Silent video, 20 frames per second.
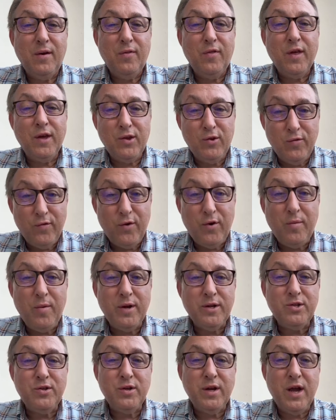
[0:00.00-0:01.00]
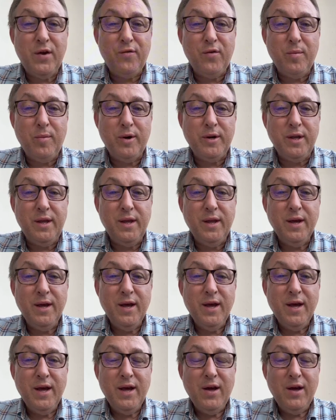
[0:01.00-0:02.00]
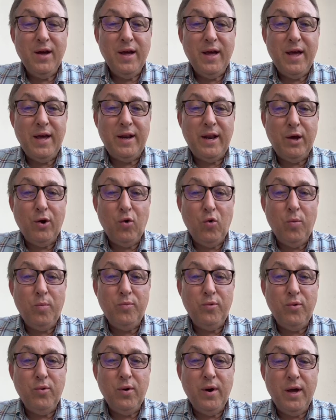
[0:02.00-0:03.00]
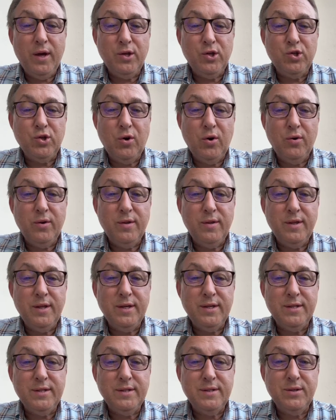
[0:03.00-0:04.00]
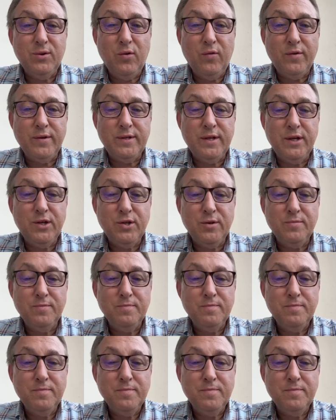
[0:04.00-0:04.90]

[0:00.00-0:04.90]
Thank you very much, everybody, and I hope you enjoy this conversation.